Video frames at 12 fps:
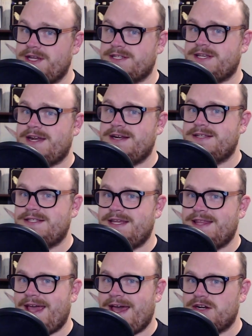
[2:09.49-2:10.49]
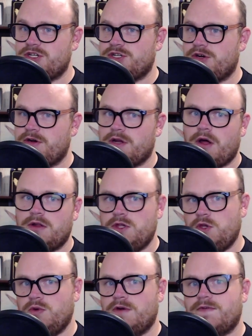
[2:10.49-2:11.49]
excited to see they had a shirt called
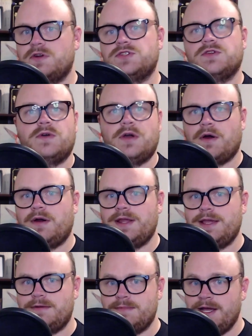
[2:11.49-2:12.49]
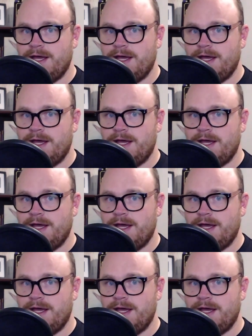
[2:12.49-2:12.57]
Universal Guardian.